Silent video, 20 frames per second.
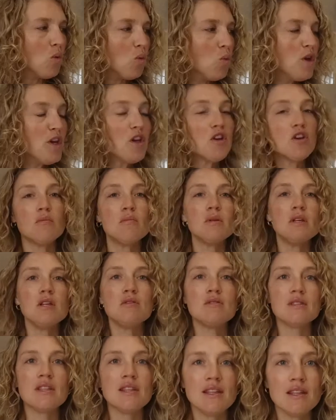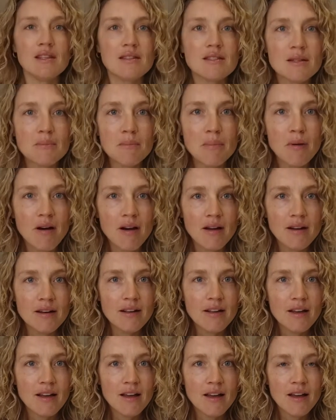We could be using the Instant
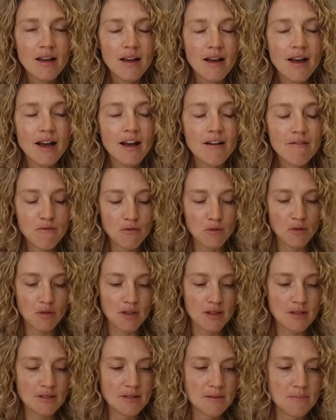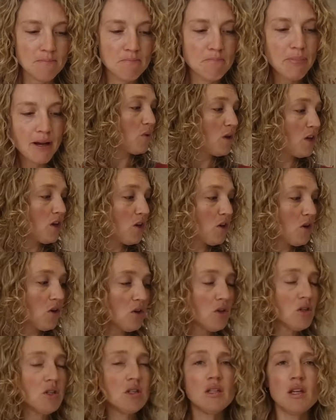Pot for this. We
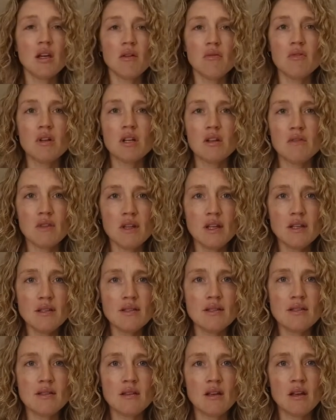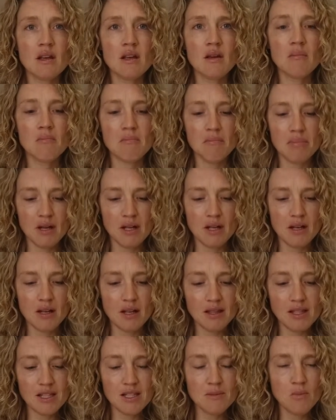could get rid of this, but
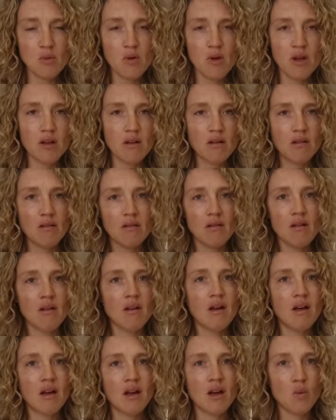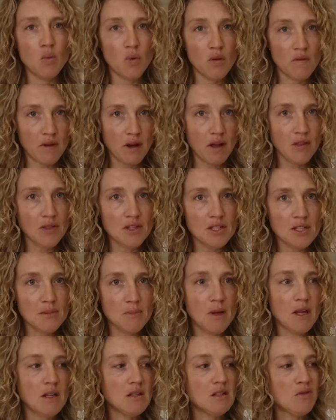at this point, we've got the
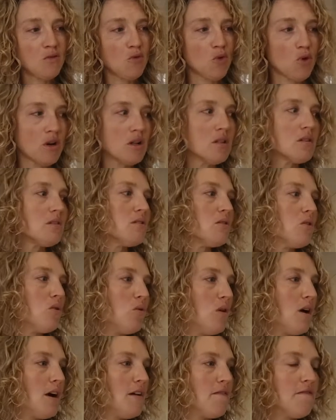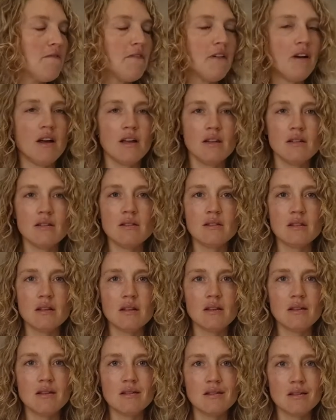space for it, so I'm fine
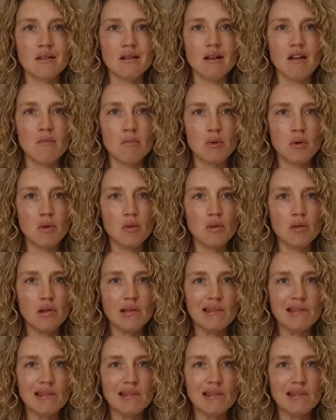to still have both.